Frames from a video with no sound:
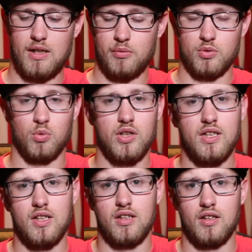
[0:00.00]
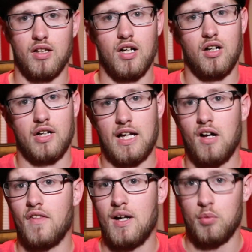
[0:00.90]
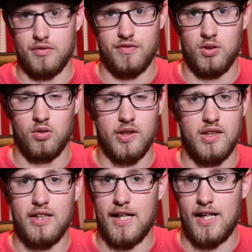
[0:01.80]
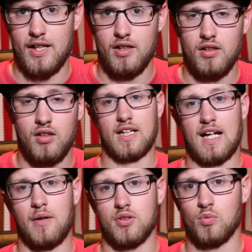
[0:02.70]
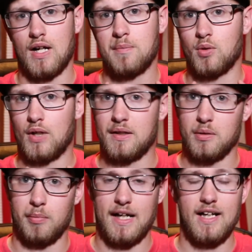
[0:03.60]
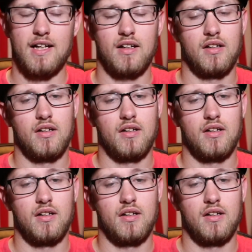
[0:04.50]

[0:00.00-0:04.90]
I was worried on how that would feel in the hand, like how it's wrapped around the back.